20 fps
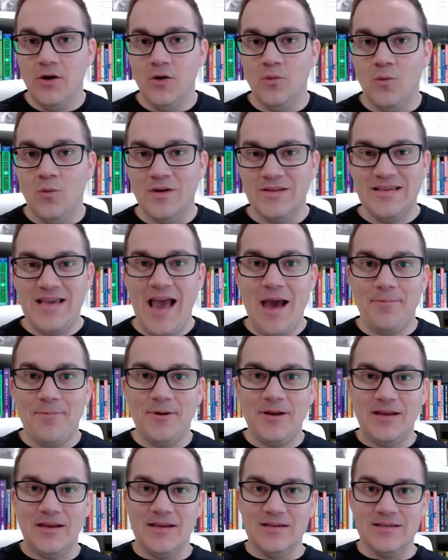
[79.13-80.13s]
what's
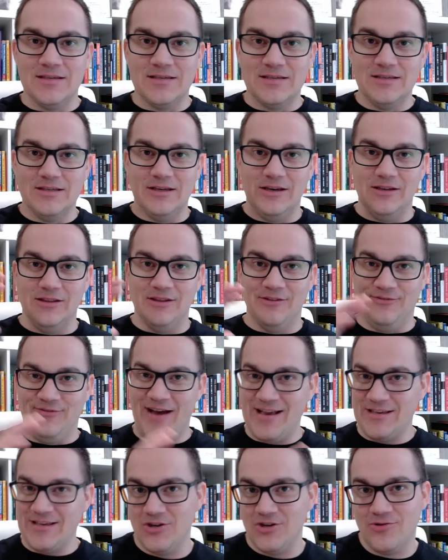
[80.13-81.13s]
happening is the
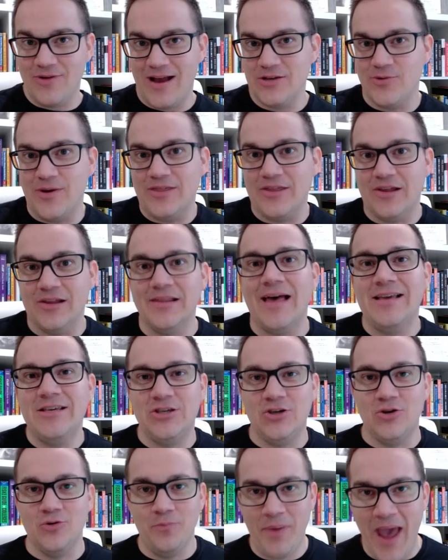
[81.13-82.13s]
faster you graduate, the
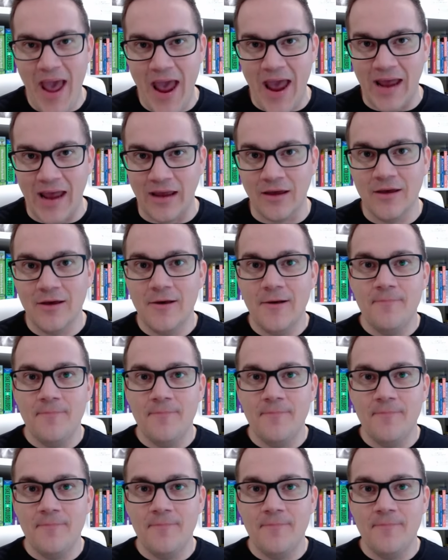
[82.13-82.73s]
less you pay.